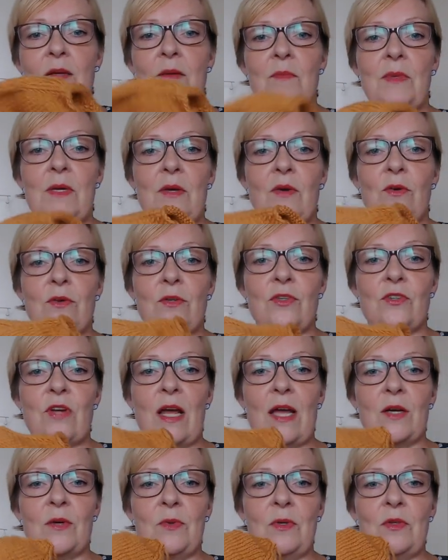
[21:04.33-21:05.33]
be on
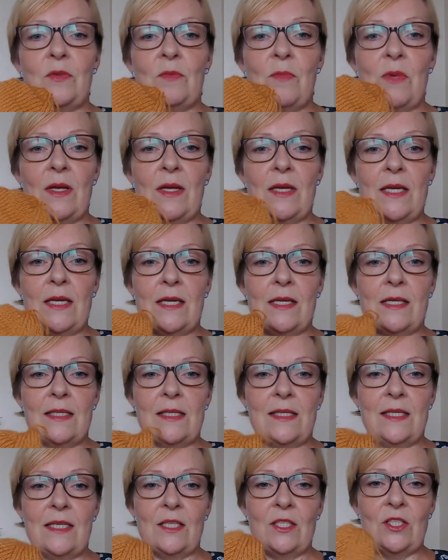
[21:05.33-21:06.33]
track with my
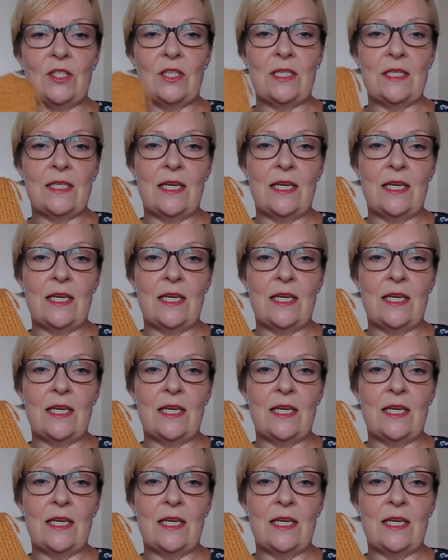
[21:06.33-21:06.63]
stitches